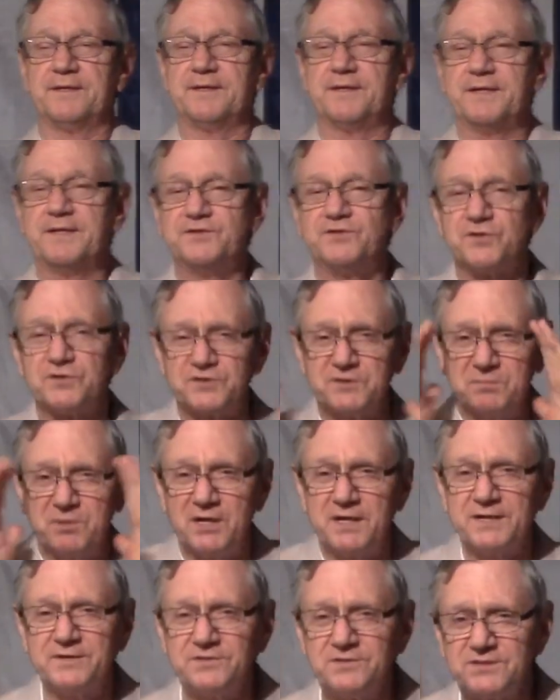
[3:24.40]
he took the
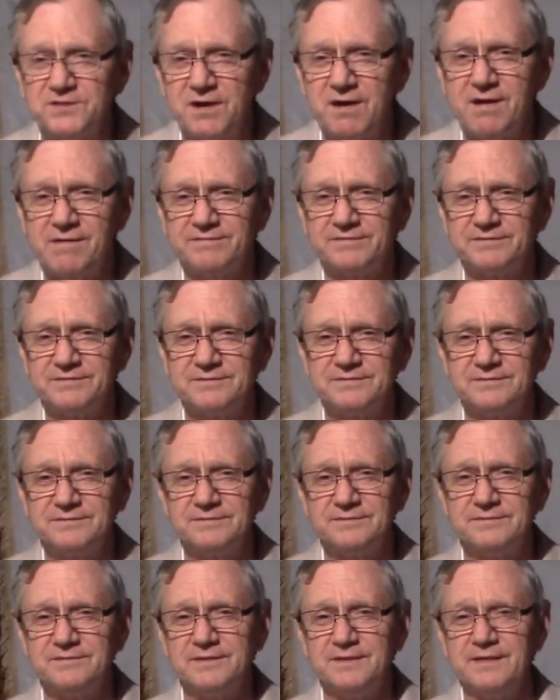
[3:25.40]
blinders off,
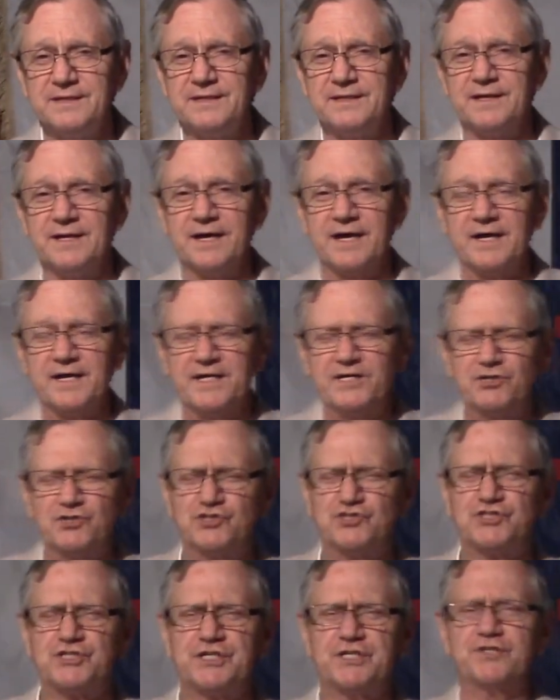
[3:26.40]
and he could
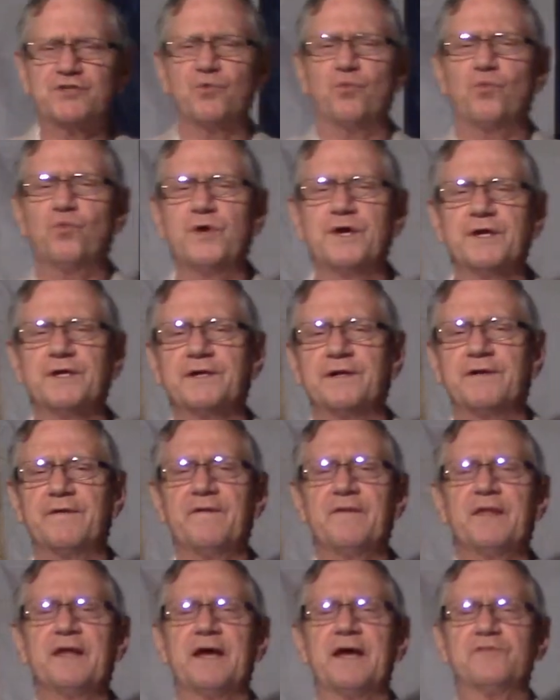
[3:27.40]
see the wind
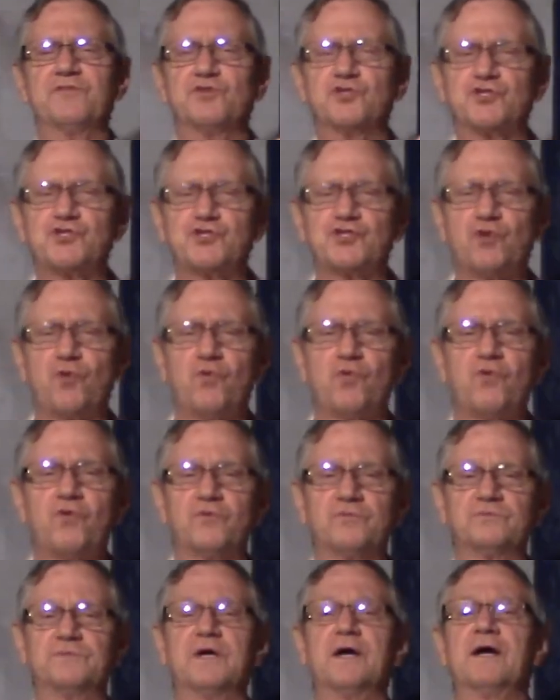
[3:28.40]
and the
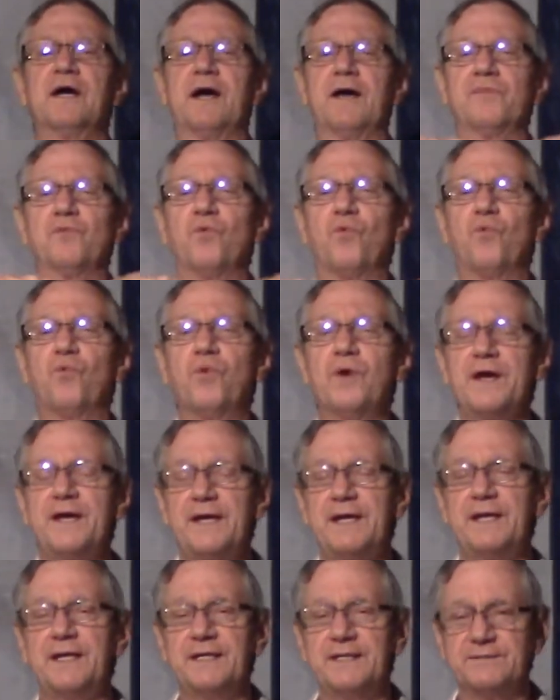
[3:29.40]
storm and the
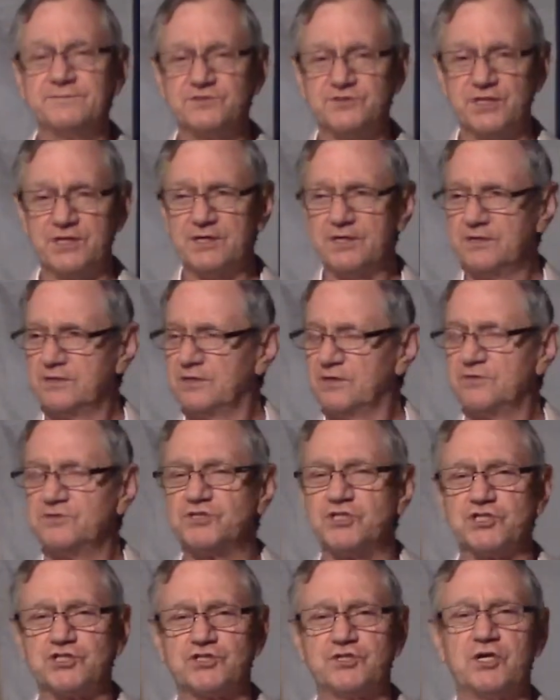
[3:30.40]
waves
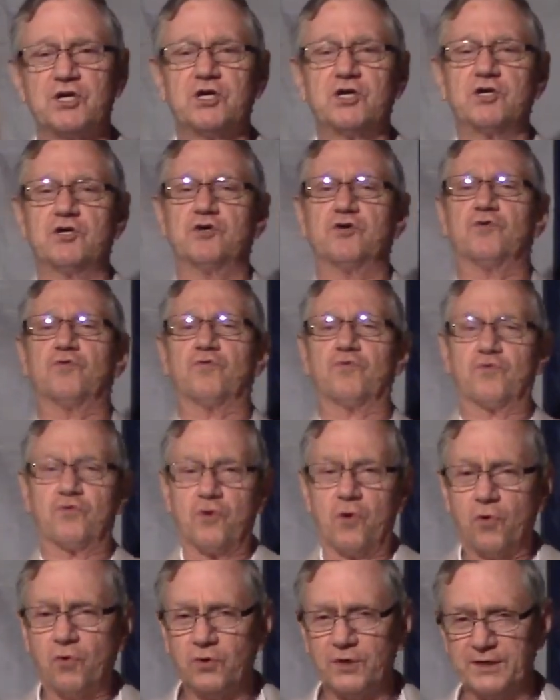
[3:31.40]
just
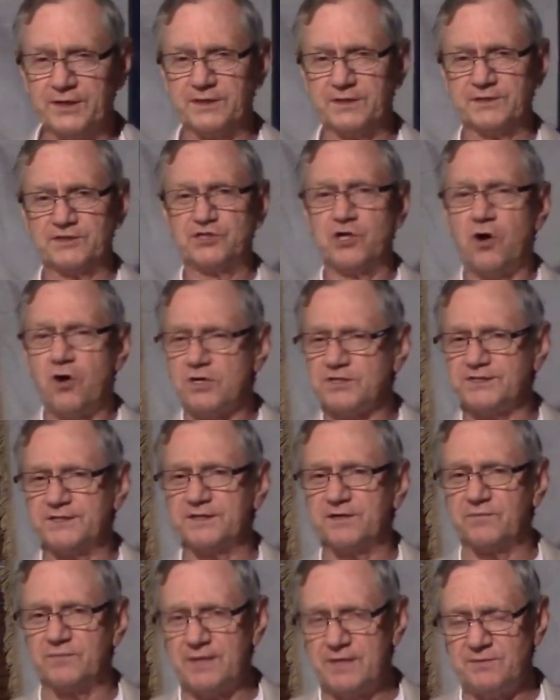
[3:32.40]
rolling and tossing
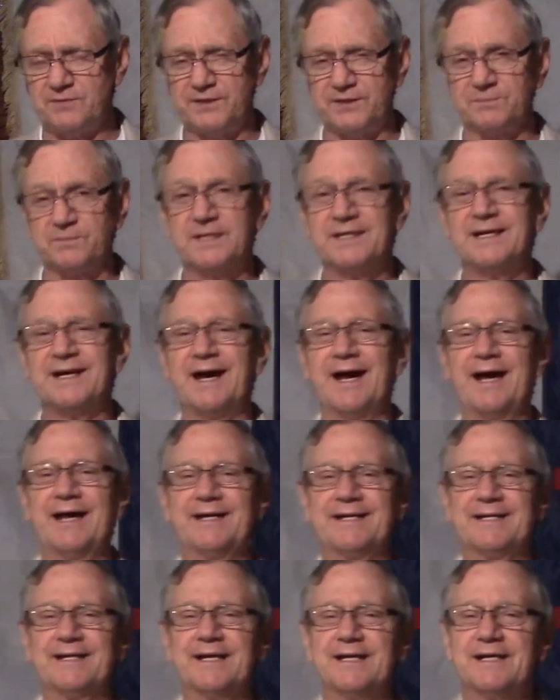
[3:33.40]
around him.
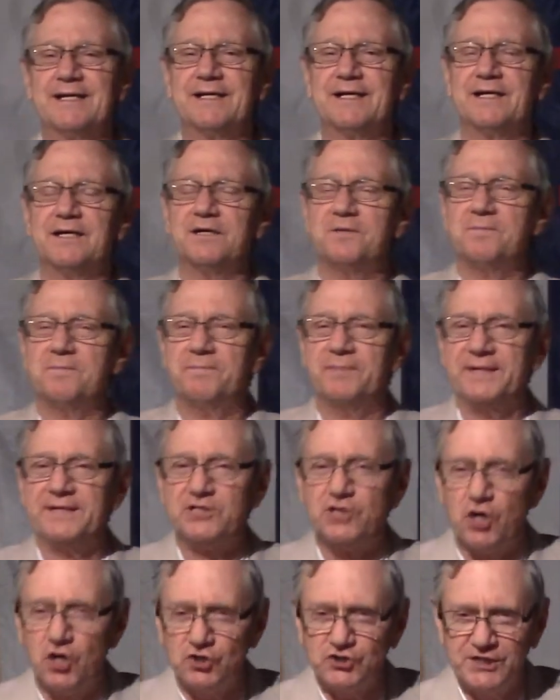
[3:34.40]
And
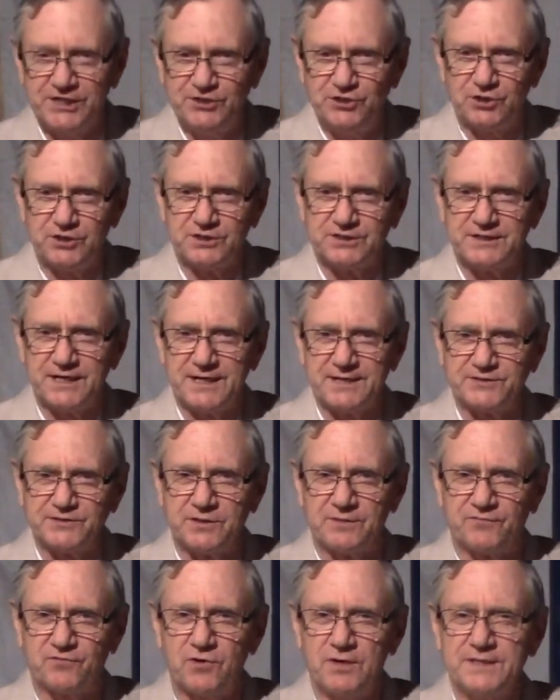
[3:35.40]
because he took his eyes
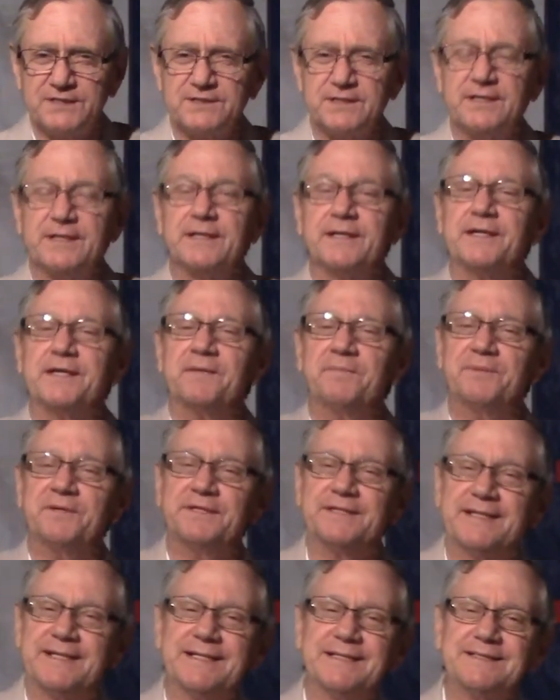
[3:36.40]
off Christ, he
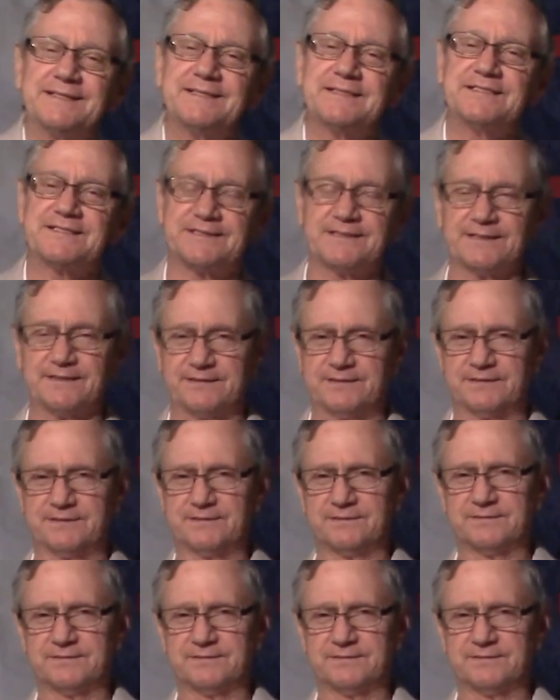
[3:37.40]
began to sink.